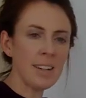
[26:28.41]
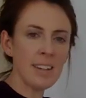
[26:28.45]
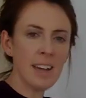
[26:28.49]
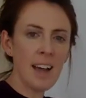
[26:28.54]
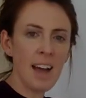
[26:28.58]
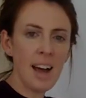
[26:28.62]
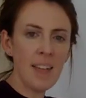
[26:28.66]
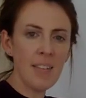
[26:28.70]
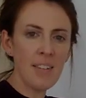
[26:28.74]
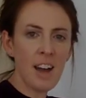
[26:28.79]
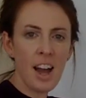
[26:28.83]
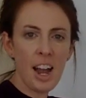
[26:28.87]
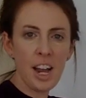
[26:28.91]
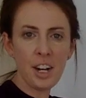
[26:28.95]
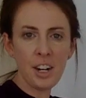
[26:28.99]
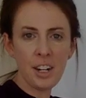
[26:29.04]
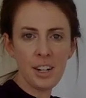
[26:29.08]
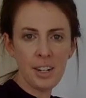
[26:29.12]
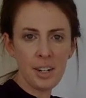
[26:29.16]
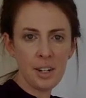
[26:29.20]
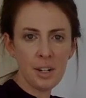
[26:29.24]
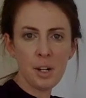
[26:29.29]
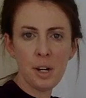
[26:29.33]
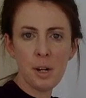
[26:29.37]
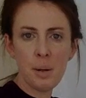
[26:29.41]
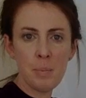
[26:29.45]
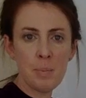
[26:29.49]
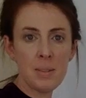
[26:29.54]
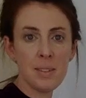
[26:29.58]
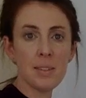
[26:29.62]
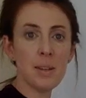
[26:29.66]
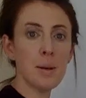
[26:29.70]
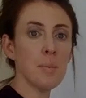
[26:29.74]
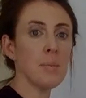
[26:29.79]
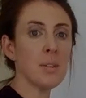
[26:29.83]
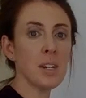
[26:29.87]
to have a higher income
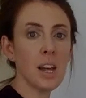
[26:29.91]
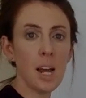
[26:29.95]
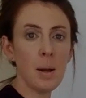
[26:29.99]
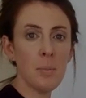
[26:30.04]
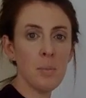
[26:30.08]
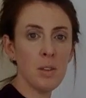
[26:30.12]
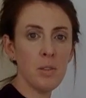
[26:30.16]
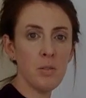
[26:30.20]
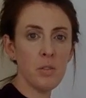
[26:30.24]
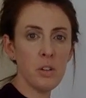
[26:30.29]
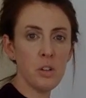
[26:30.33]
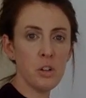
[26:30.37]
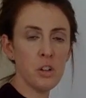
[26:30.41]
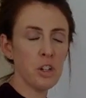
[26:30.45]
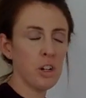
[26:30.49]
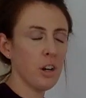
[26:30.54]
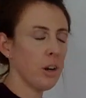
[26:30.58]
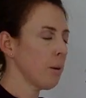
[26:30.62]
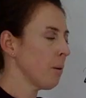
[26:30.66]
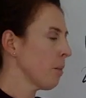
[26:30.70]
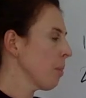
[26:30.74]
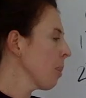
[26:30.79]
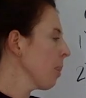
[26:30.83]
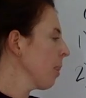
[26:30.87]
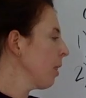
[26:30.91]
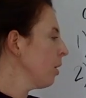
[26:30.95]
sometime in the future.